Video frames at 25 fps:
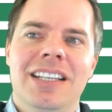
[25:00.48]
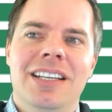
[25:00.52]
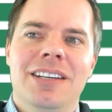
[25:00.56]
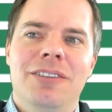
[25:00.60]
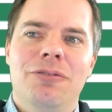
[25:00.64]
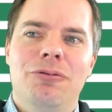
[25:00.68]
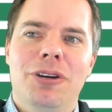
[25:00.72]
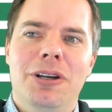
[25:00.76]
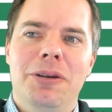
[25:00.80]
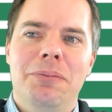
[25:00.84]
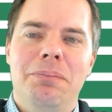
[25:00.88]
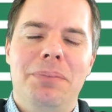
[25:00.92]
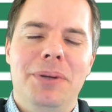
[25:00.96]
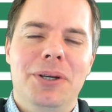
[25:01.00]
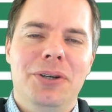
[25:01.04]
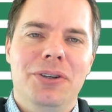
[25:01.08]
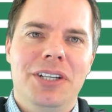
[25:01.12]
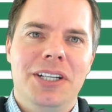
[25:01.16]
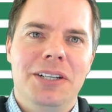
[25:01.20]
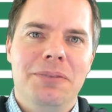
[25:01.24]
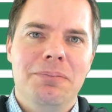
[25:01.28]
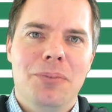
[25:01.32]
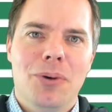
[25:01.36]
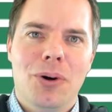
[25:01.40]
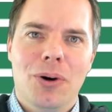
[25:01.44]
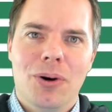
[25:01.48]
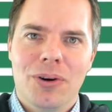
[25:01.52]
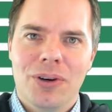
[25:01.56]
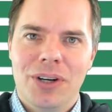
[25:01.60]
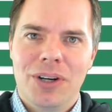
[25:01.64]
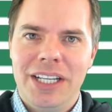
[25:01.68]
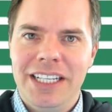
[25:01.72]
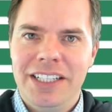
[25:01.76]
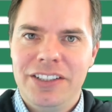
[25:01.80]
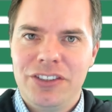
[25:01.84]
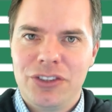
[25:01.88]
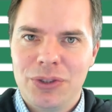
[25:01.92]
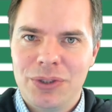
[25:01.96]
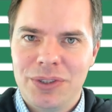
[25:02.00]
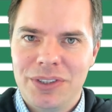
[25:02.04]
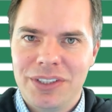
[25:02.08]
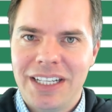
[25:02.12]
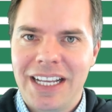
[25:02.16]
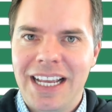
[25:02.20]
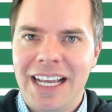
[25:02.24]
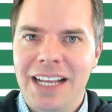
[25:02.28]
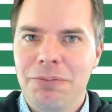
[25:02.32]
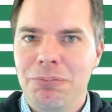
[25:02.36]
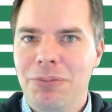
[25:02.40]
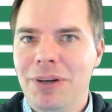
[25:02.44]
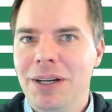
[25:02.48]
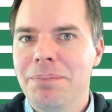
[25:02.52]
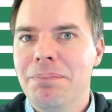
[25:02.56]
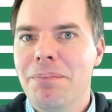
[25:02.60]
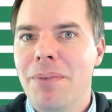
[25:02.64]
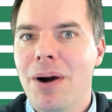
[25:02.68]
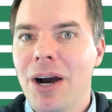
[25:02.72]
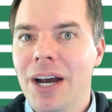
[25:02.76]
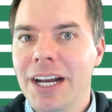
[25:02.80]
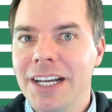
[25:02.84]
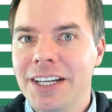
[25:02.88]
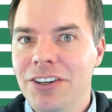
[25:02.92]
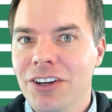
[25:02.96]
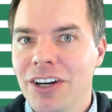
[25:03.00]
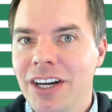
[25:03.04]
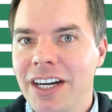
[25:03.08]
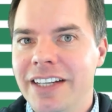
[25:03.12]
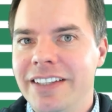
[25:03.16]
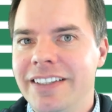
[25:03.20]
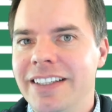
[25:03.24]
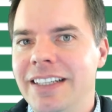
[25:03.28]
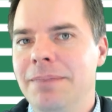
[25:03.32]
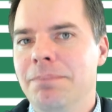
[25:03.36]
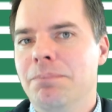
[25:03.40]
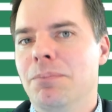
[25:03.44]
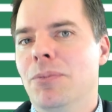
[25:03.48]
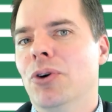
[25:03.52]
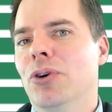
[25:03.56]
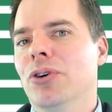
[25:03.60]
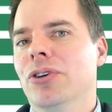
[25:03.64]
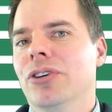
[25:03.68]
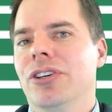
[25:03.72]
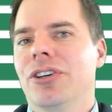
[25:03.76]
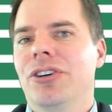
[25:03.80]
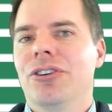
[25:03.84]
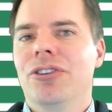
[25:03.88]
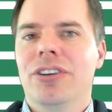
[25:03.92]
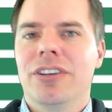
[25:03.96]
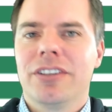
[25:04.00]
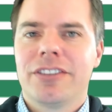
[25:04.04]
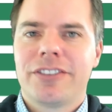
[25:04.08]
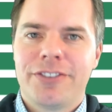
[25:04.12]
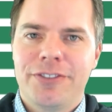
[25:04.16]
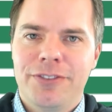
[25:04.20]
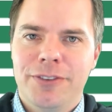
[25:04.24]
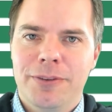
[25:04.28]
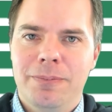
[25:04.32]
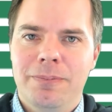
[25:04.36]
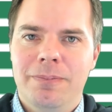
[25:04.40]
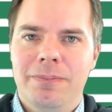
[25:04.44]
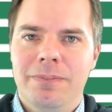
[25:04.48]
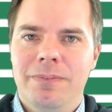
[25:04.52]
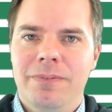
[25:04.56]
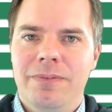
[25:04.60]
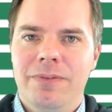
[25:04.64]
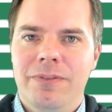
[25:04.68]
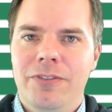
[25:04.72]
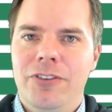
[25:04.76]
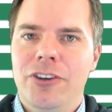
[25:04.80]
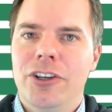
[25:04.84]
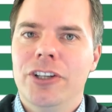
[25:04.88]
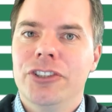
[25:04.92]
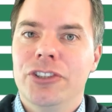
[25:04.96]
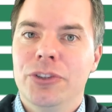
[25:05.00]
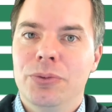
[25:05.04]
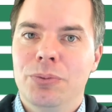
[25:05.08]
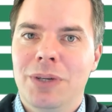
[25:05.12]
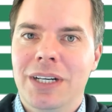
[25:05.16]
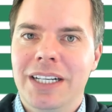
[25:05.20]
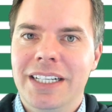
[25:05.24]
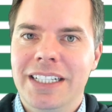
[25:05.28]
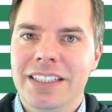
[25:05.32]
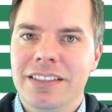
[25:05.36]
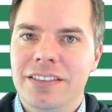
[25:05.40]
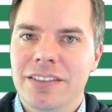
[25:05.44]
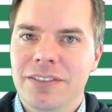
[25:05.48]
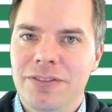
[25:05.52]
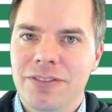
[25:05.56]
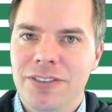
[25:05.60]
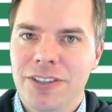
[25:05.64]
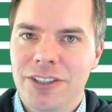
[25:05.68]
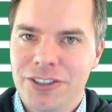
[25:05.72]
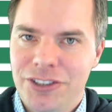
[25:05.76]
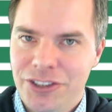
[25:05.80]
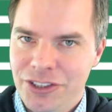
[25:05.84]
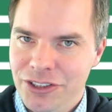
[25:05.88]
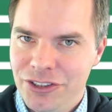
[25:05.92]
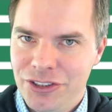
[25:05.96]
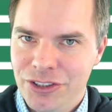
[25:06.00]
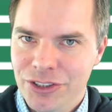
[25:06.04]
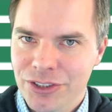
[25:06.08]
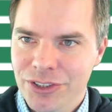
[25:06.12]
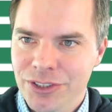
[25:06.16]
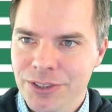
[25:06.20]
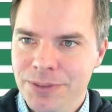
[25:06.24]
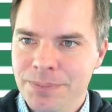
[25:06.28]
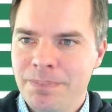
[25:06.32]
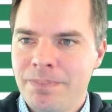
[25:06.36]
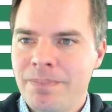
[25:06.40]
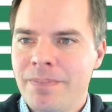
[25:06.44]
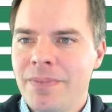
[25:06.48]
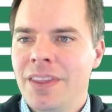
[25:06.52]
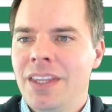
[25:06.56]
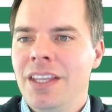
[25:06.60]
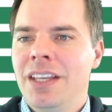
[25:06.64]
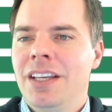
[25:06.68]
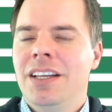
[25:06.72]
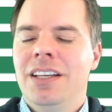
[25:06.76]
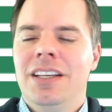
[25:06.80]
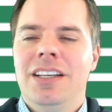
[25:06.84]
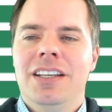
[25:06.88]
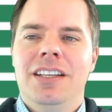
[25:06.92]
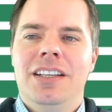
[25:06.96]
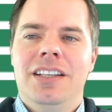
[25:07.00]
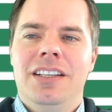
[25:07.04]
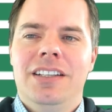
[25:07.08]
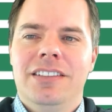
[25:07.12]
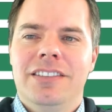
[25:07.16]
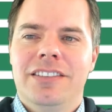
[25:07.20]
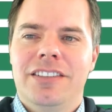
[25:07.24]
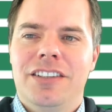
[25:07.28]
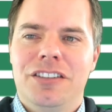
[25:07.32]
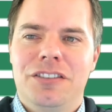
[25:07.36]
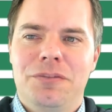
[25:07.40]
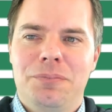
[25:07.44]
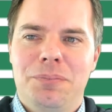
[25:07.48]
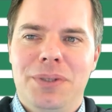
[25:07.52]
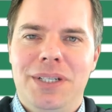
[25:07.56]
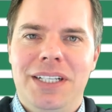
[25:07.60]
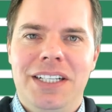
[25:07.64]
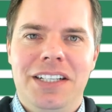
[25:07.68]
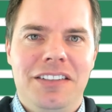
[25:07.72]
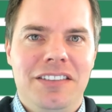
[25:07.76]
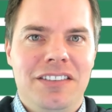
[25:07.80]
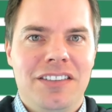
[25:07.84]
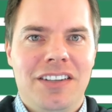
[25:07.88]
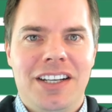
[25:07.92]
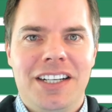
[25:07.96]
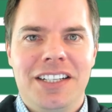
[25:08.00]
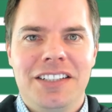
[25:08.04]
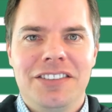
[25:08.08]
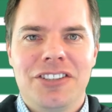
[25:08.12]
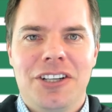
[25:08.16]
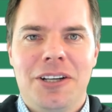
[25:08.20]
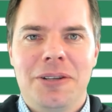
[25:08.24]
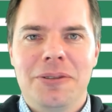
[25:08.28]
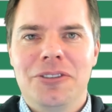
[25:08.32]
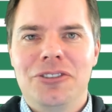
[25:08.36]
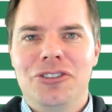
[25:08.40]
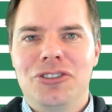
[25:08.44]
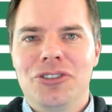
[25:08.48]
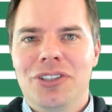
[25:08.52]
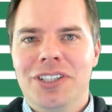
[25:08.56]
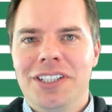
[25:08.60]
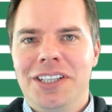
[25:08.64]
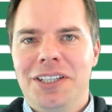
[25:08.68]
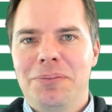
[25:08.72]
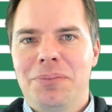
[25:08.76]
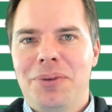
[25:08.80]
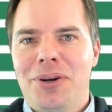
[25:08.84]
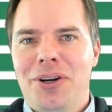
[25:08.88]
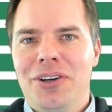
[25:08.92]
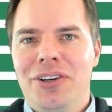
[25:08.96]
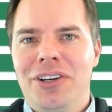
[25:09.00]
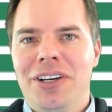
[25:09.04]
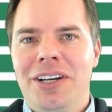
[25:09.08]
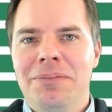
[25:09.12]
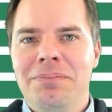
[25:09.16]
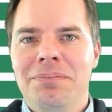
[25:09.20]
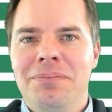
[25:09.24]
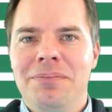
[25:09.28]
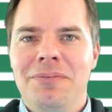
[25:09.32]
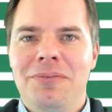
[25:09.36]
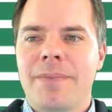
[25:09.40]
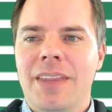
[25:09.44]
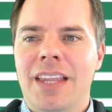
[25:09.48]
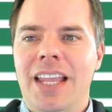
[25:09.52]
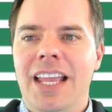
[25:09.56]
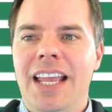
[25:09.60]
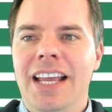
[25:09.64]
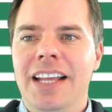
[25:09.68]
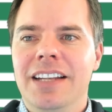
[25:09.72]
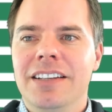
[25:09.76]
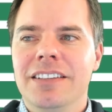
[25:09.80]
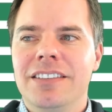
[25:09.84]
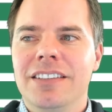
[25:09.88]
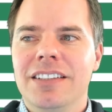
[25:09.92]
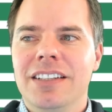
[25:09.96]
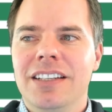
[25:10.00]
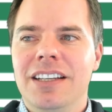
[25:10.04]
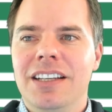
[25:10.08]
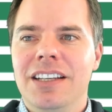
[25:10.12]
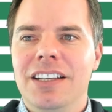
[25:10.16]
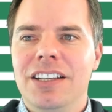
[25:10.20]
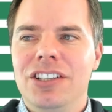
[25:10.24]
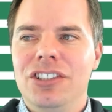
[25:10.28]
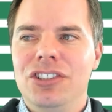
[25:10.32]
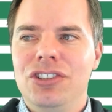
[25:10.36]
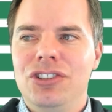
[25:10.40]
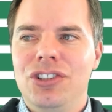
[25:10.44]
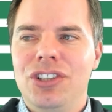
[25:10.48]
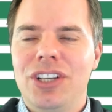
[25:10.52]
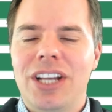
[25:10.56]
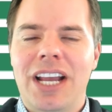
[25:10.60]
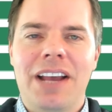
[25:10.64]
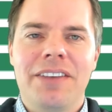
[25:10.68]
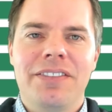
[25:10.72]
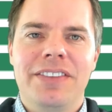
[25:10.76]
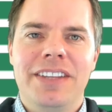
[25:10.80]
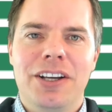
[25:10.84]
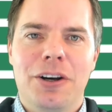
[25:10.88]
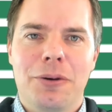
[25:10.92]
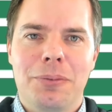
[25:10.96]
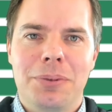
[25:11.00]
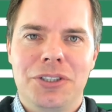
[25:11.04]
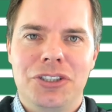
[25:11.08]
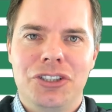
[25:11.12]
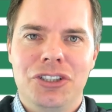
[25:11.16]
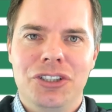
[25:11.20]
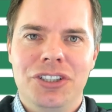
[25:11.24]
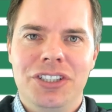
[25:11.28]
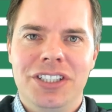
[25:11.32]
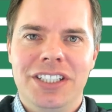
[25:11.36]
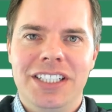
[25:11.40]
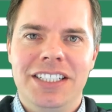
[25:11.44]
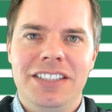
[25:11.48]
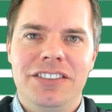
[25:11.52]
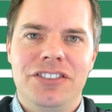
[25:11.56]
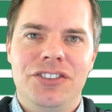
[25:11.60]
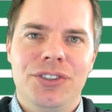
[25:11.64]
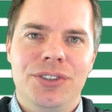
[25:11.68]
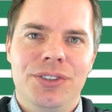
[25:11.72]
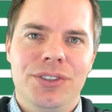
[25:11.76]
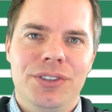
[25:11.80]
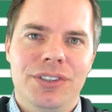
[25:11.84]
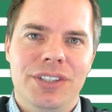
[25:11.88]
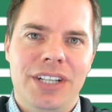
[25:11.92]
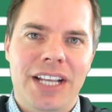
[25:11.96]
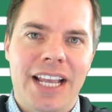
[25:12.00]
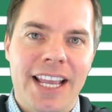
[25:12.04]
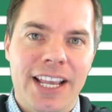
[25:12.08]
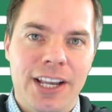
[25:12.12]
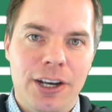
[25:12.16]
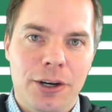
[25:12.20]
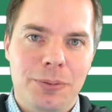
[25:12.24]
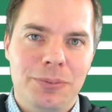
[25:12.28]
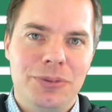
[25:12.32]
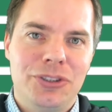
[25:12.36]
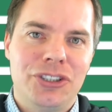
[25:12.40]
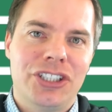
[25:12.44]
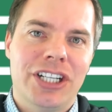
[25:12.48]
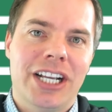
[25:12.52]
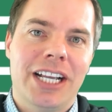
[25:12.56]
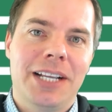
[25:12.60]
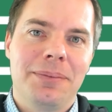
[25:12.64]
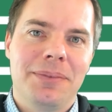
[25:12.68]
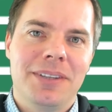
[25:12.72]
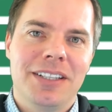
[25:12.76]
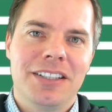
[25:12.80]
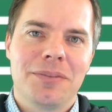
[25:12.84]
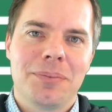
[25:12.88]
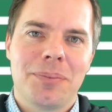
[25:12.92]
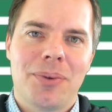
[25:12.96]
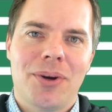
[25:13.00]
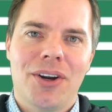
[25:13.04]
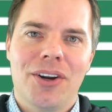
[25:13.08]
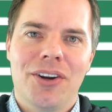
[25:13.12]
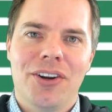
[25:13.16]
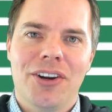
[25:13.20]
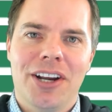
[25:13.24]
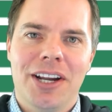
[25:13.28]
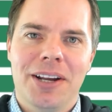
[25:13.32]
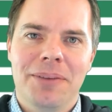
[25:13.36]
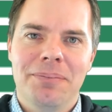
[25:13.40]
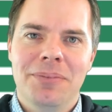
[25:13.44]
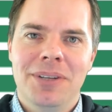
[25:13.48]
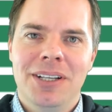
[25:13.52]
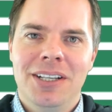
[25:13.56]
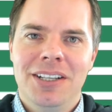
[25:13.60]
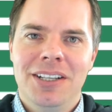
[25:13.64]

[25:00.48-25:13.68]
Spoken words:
we're building more into it, and we're migrating more across from version 1 into version 2. So it's a pretty exciting time to join the program, and you have the opportunity to help shape this program